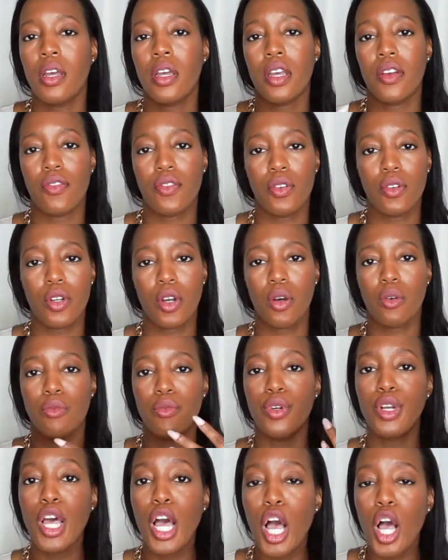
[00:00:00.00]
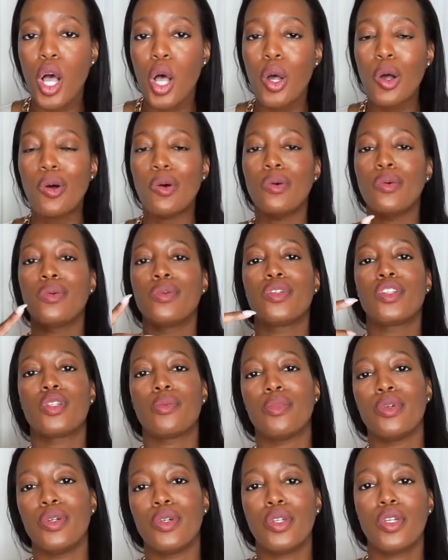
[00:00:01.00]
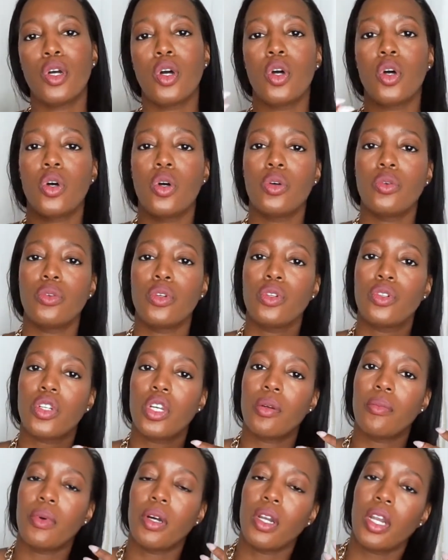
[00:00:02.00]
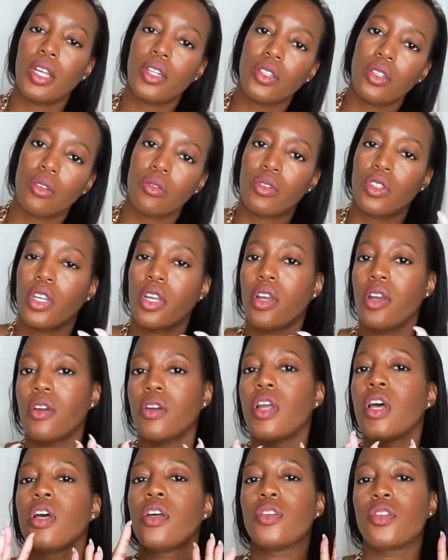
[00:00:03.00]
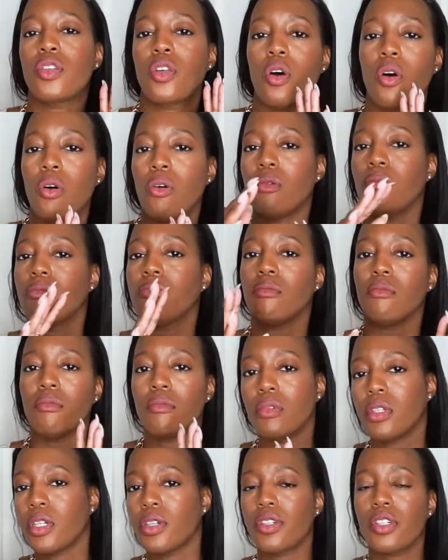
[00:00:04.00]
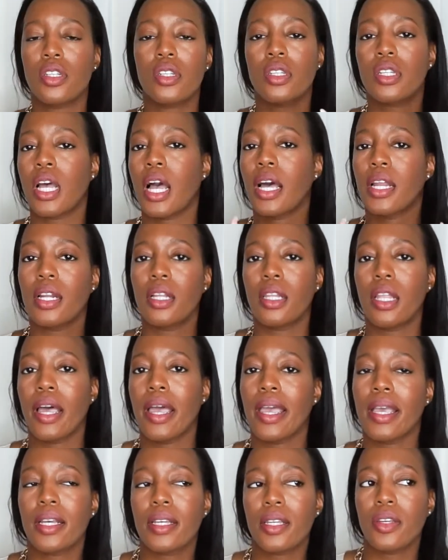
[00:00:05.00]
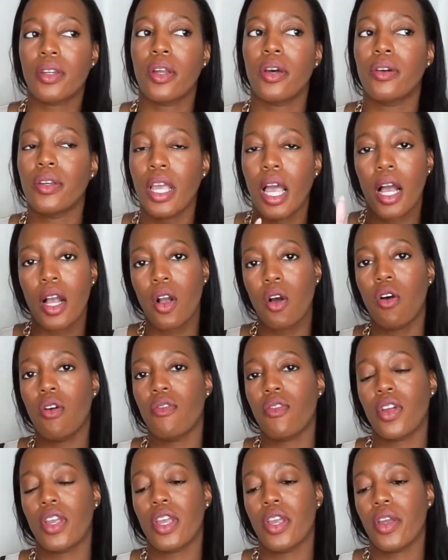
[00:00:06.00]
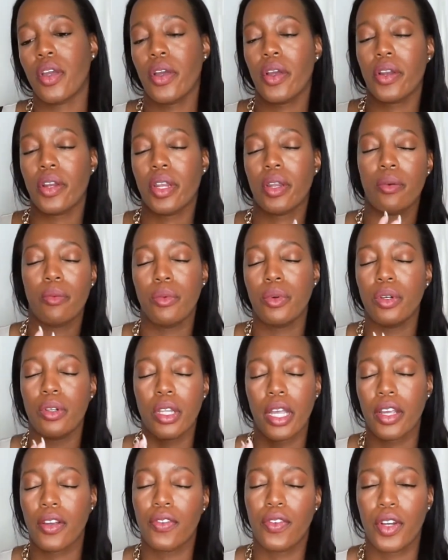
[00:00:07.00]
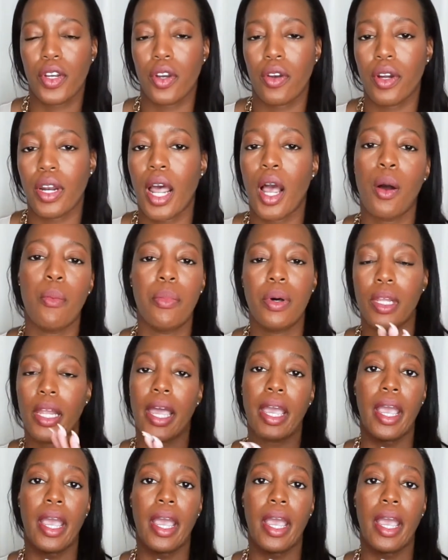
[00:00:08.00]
If you don't know Semillon, you're talking about Sauterne. So they're just kind of y'all go over here and then we'll figure it out. But